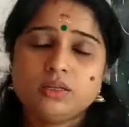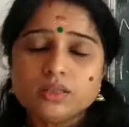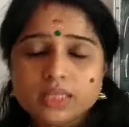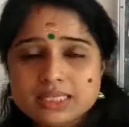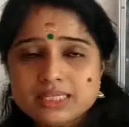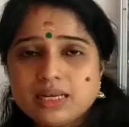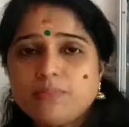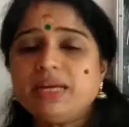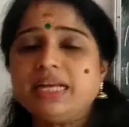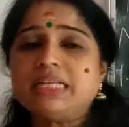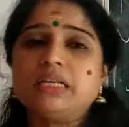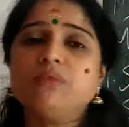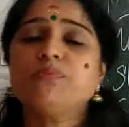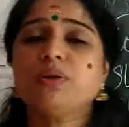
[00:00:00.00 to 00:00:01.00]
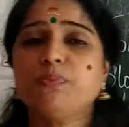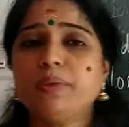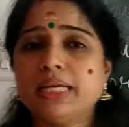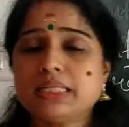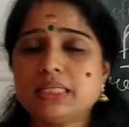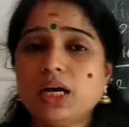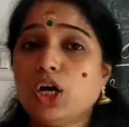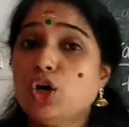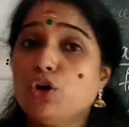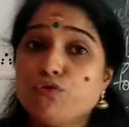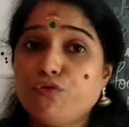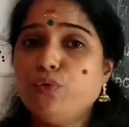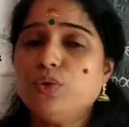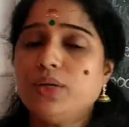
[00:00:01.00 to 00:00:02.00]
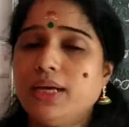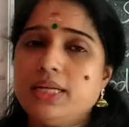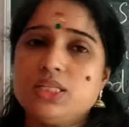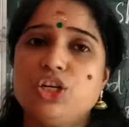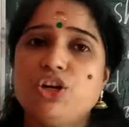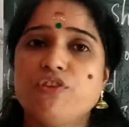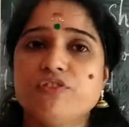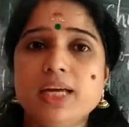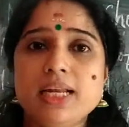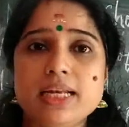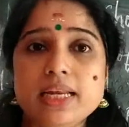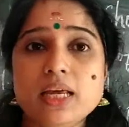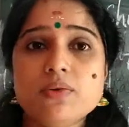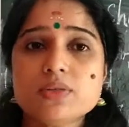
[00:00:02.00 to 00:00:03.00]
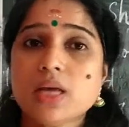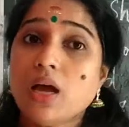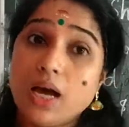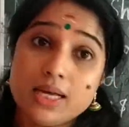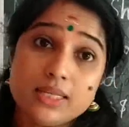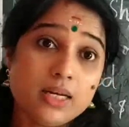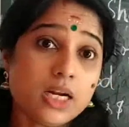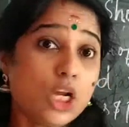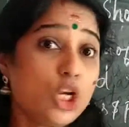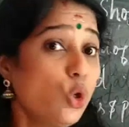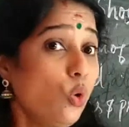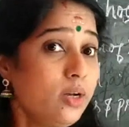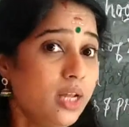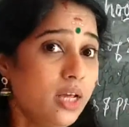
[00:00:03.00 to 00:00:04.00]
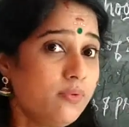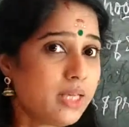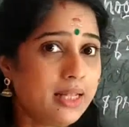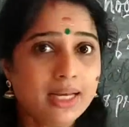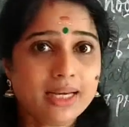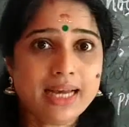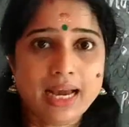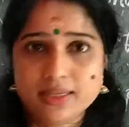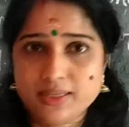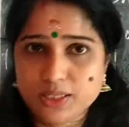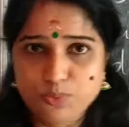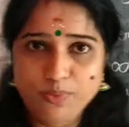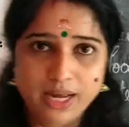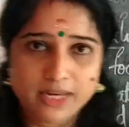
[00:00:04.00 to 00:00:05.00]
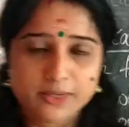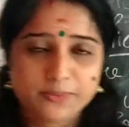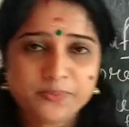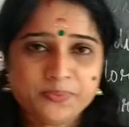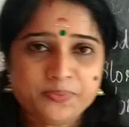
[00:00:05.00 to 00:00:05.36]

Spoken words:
the stem itself prepares the food instead of the leaves, and there are no leaves in the cactus plant.